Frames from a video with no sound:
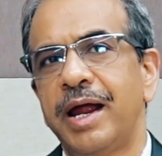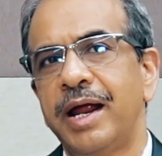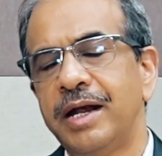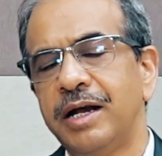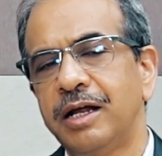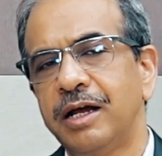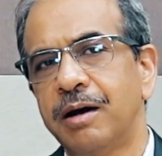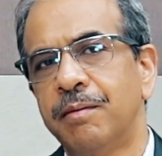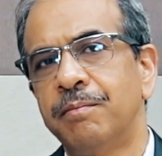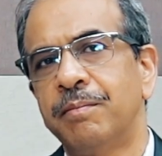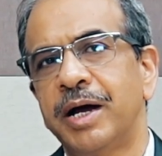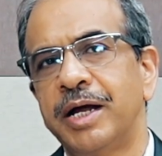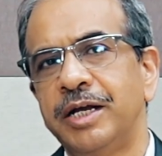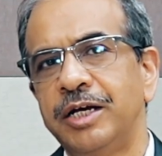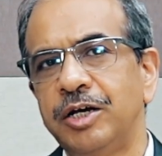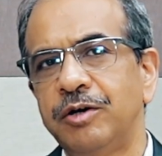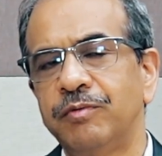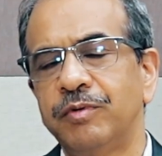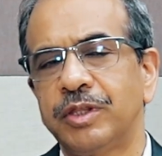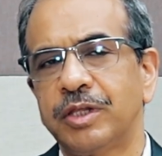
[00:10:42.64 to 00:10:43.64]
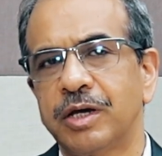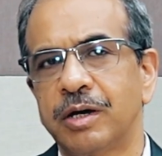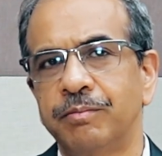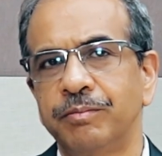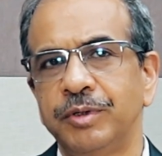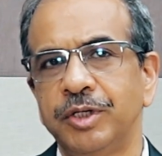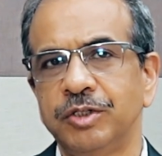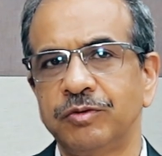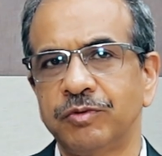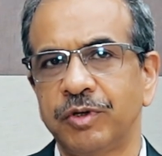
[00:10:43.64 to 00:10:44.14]
and combine it with
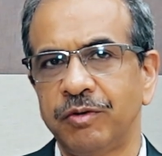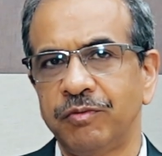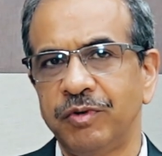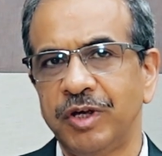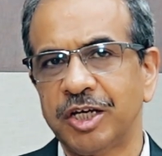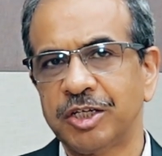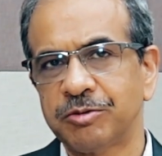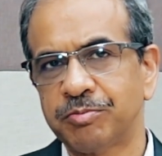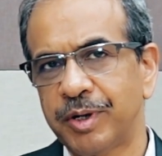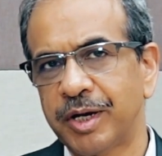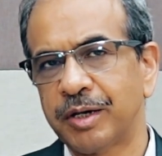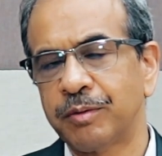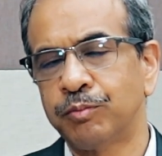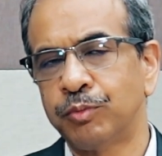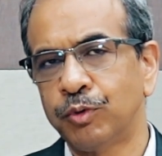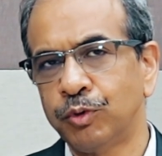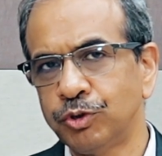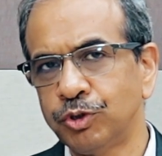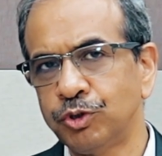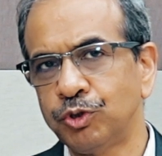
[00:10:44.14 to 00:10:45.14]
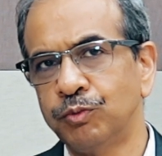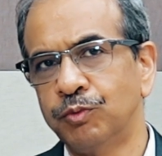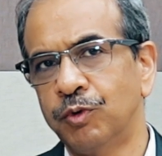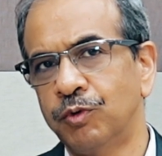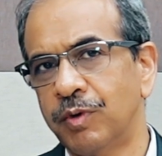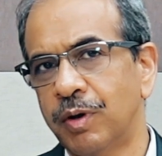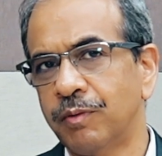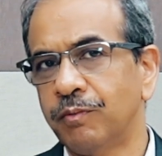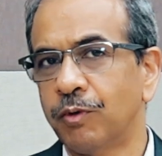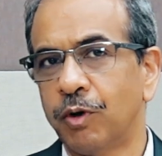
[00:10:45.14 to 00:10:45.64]
companies where we expect both to
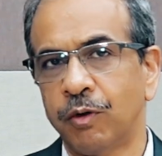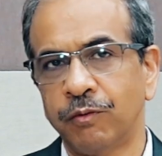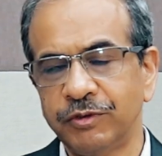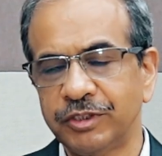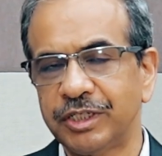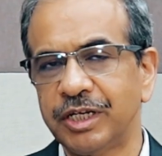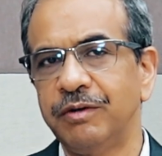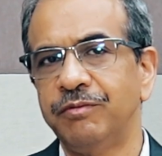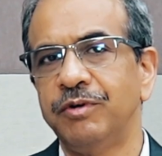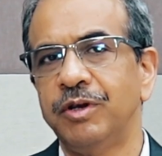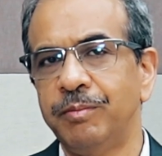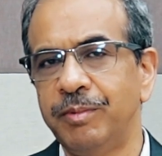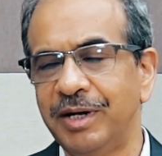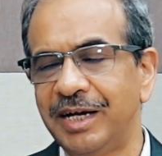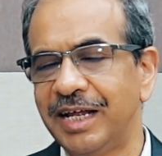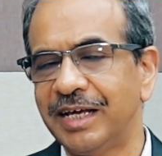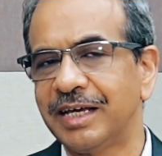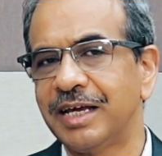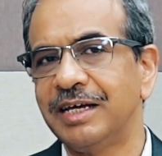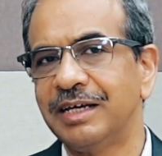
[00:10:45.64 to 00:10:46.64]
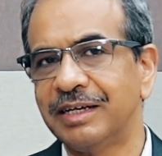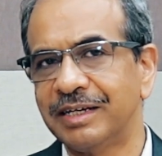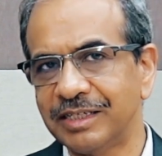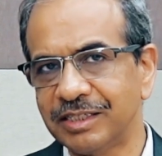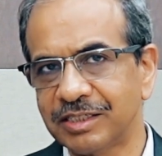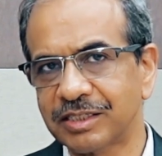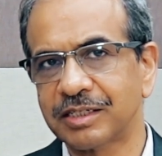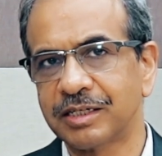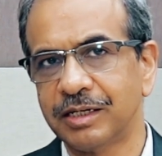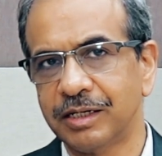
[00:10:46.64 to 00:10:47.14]
move up, obviously we'll be taking
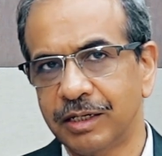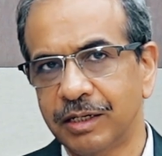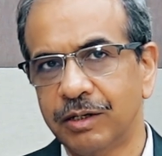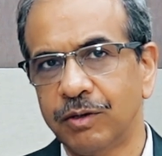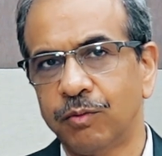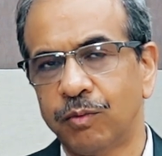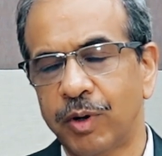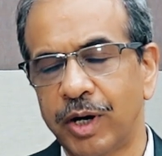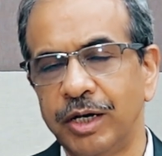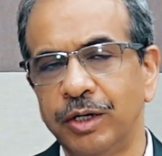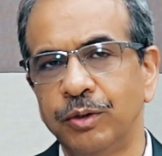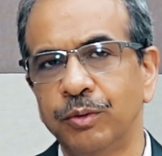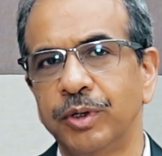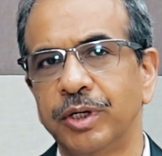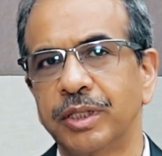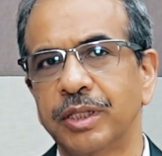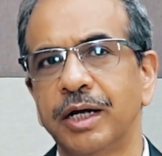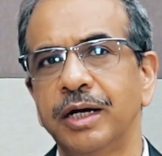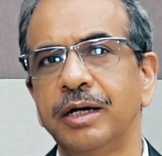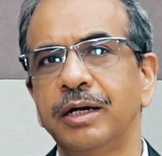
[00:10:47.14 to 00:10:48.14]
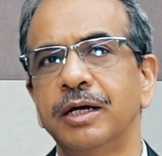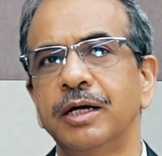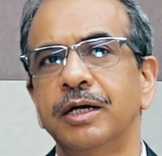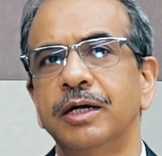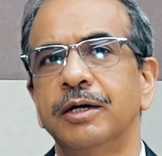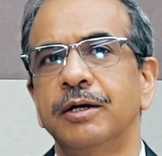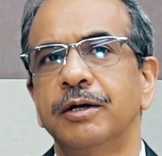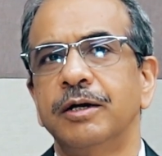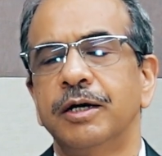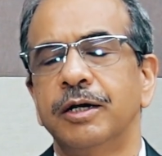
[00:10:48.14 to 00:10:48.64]
risk while right. that.
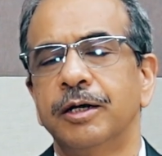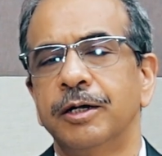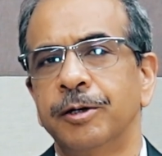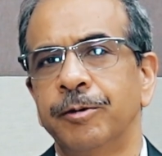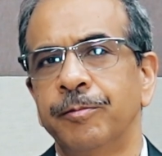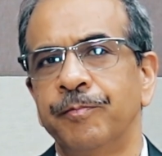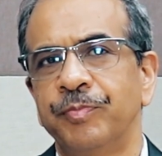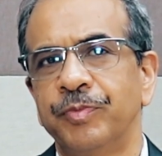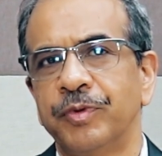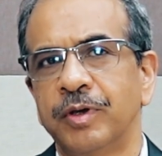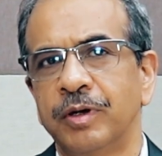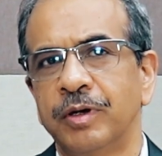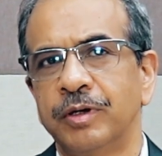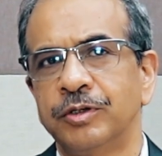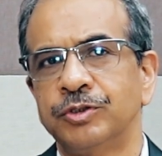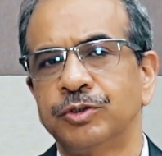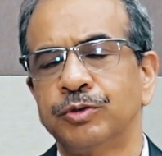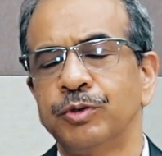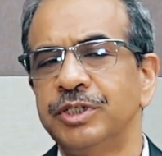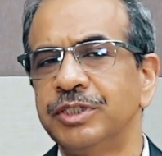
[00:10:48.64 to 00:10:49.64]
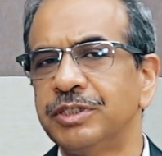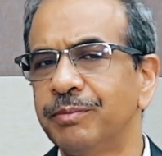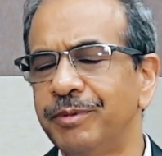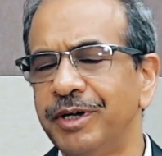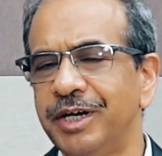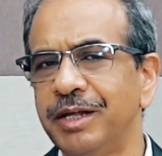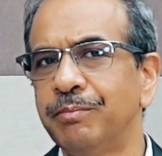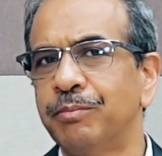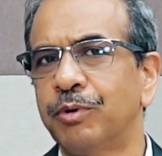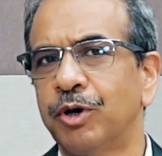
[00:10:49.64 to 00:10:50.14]
So it's a
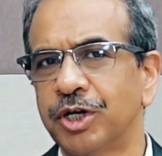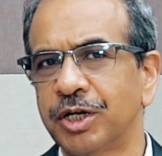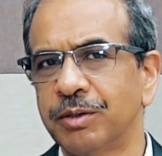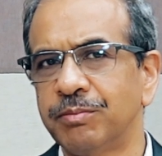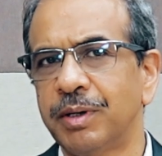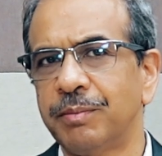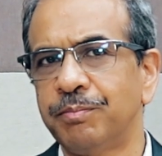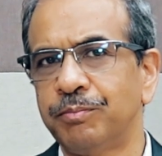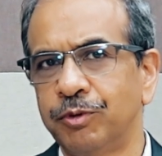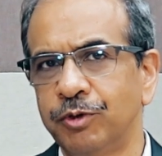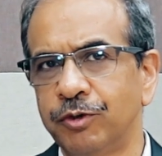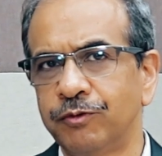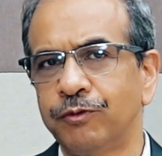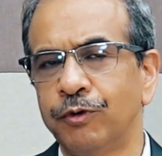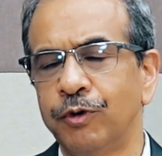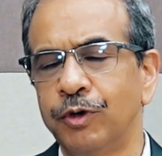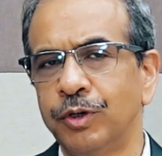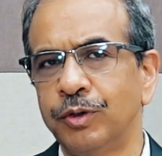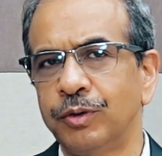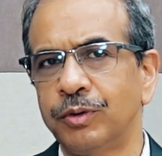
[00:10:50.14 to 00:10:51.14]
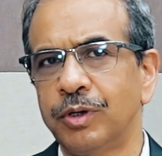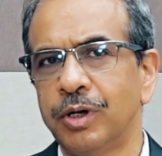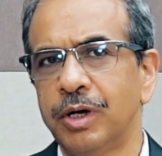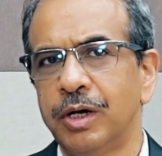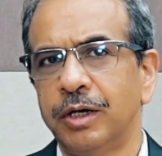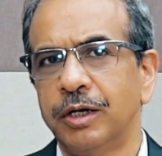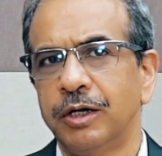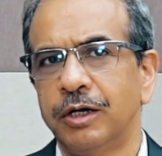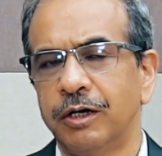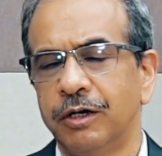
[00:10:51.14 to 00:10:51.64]
pretty bottom-up portfolio,
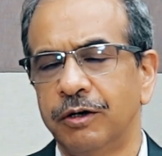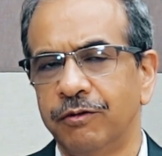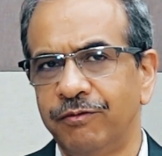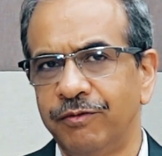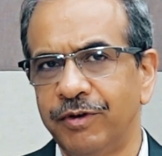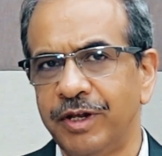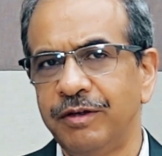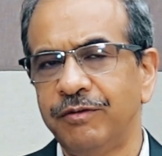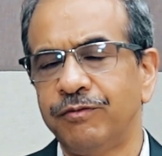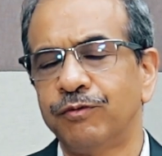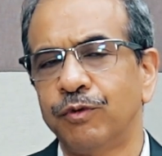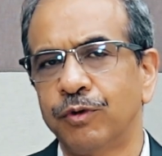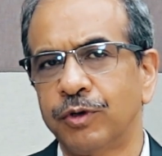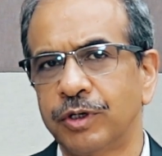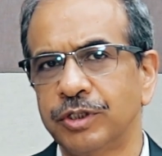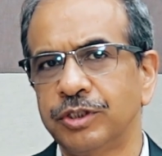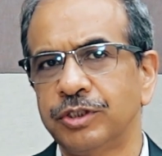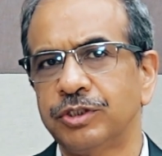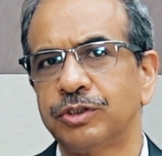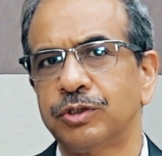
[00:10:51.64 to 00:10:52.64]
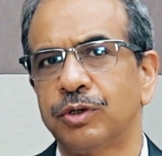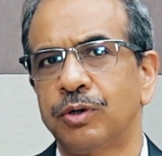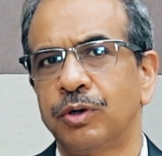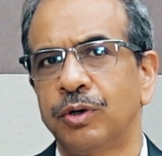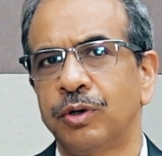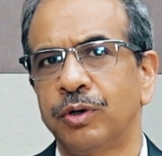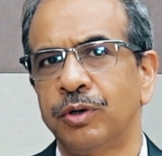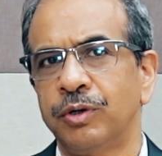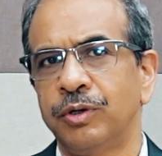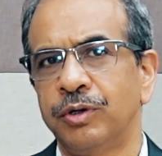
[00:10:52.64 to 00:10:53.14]
very focused
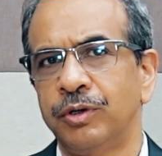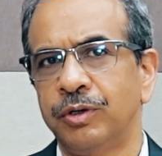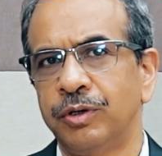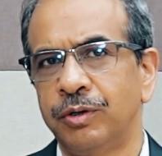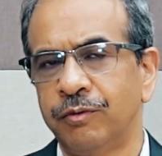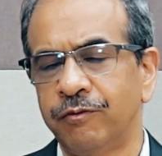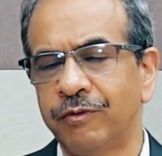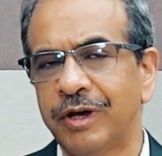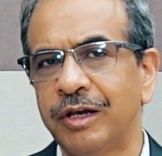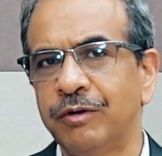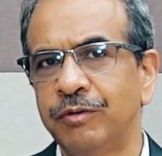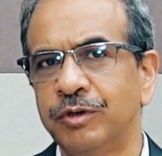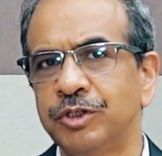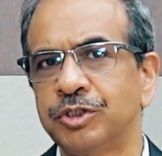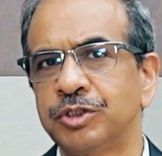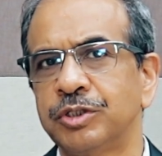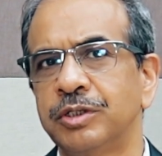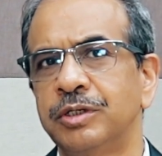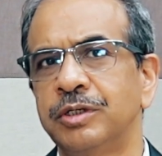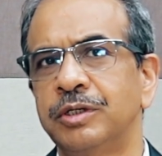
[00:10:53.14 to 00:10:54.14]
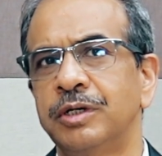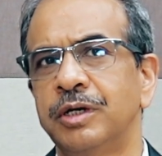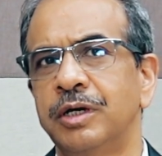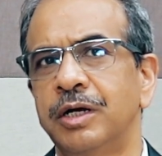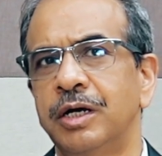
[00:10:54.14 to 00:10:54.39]
on valuation